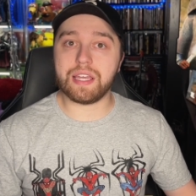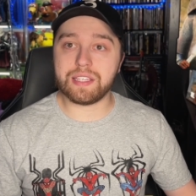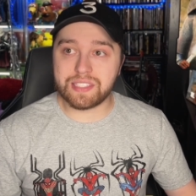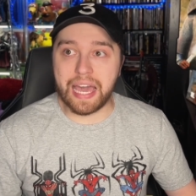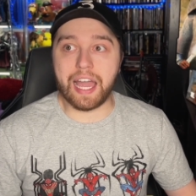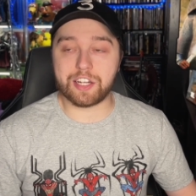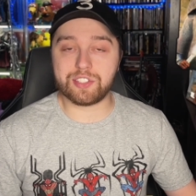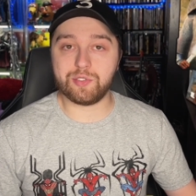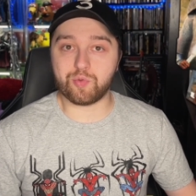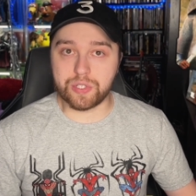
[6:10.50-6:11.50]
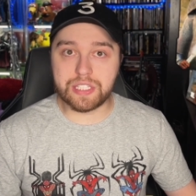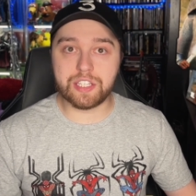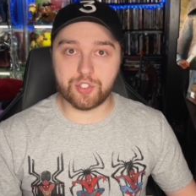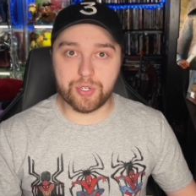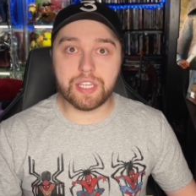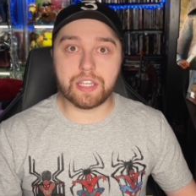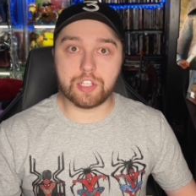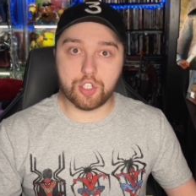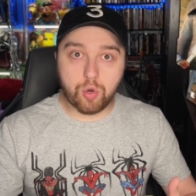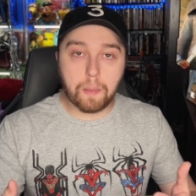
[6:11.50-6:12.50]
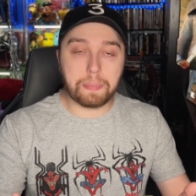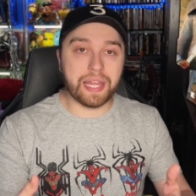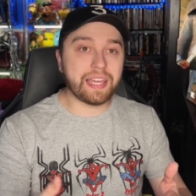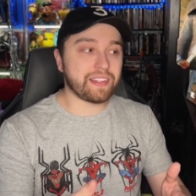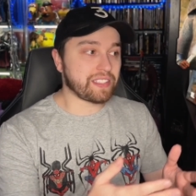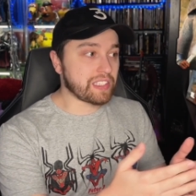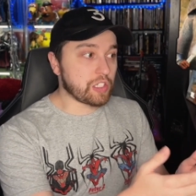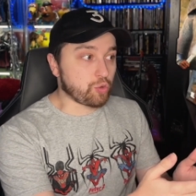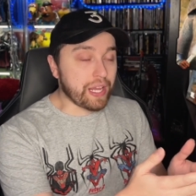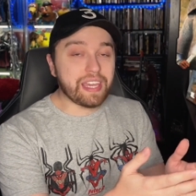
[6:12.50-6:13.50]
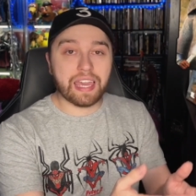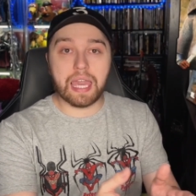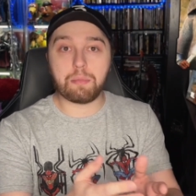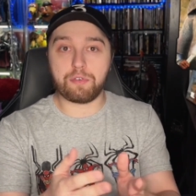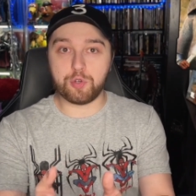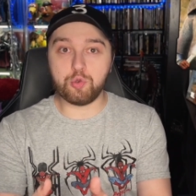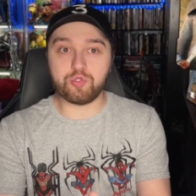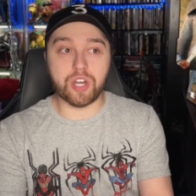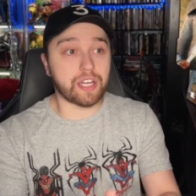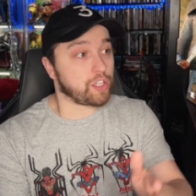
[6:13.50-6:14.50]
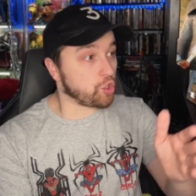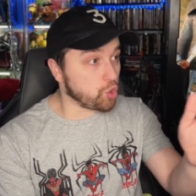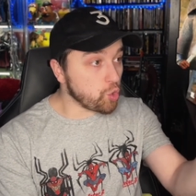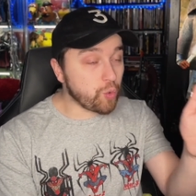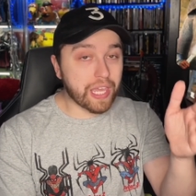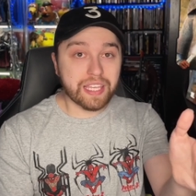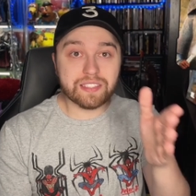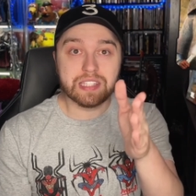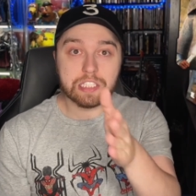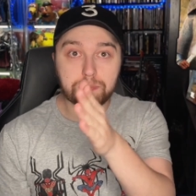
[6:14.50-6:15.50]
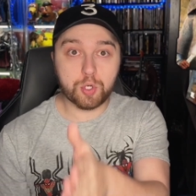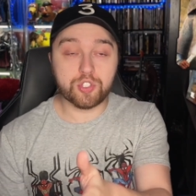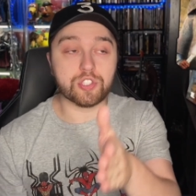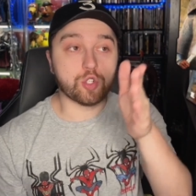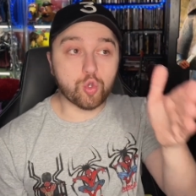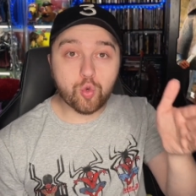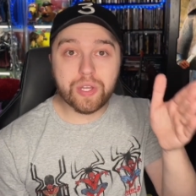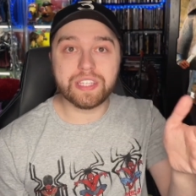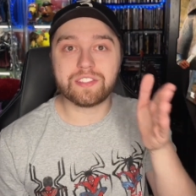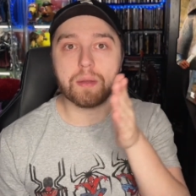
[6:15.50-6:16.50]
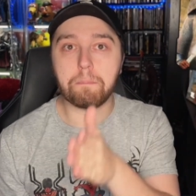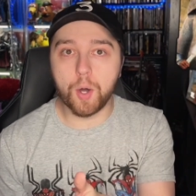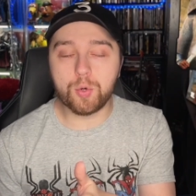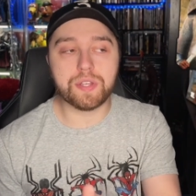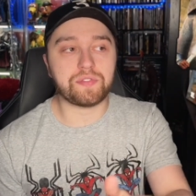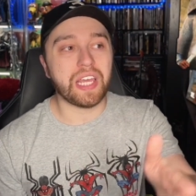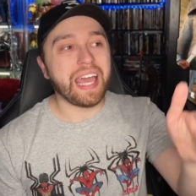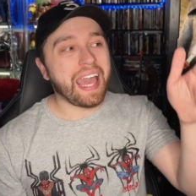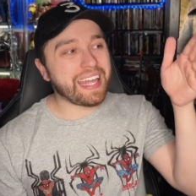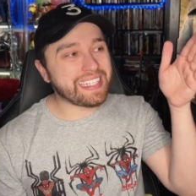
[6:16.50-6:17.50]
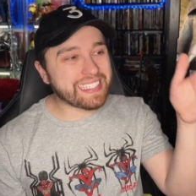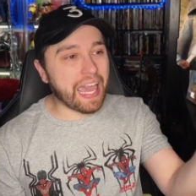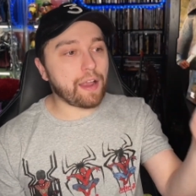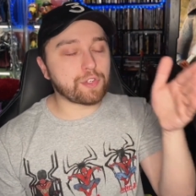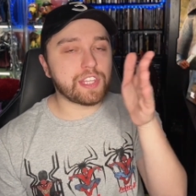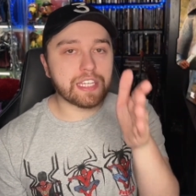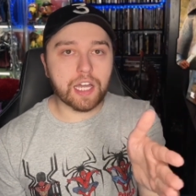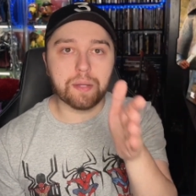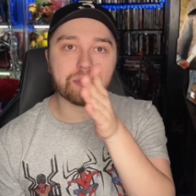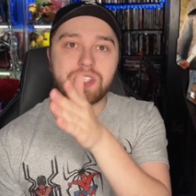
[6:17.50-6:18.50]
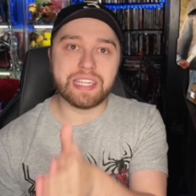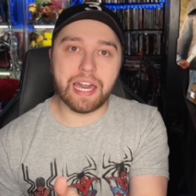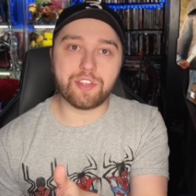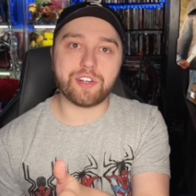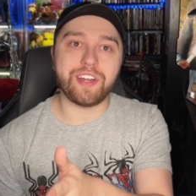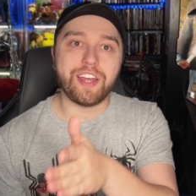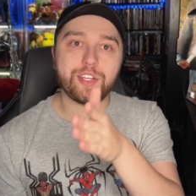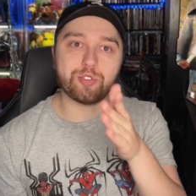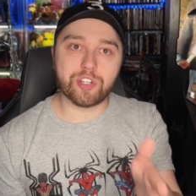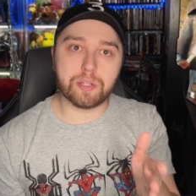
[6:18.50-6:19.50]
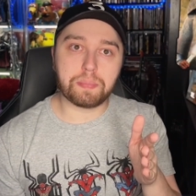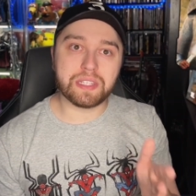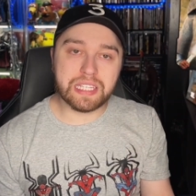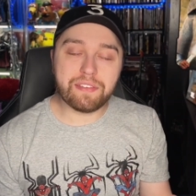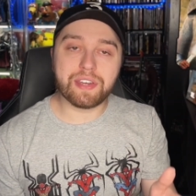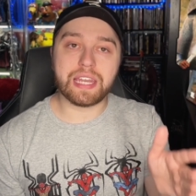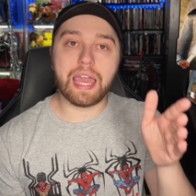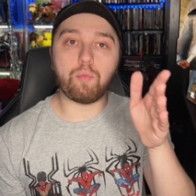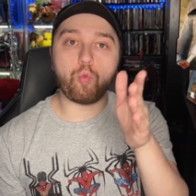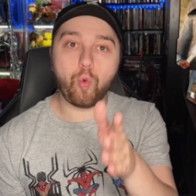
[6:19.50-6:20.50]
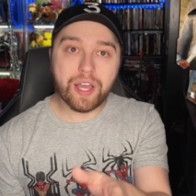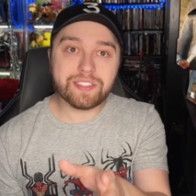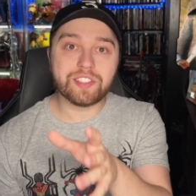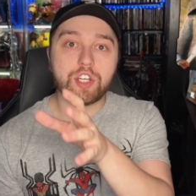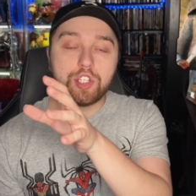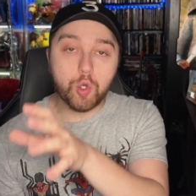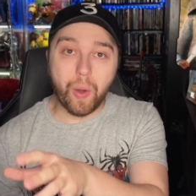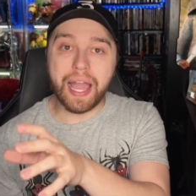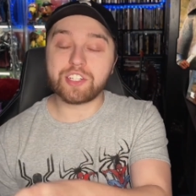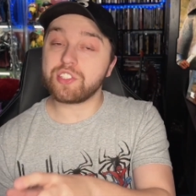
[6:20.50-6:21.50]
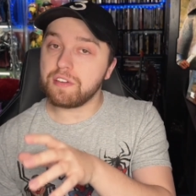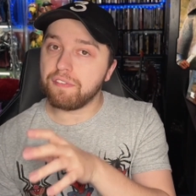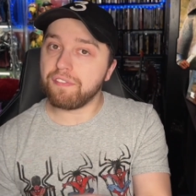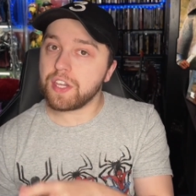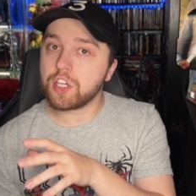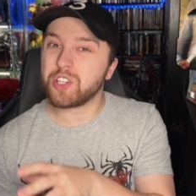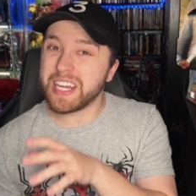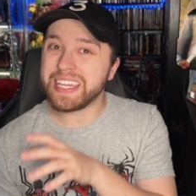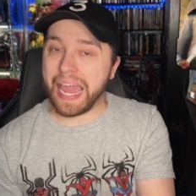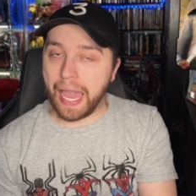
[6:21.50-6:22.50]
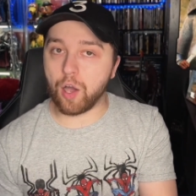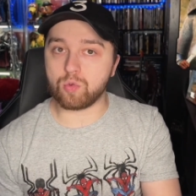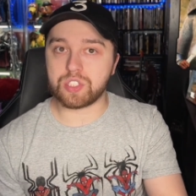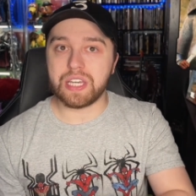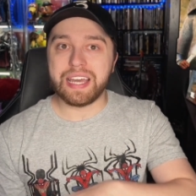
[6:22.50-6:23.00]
is actually really intriguing. You are playing this great game of whodunit. Who is this person? Who is the motives? And as everything comes together, you start to believe it. And once you actually figure it out,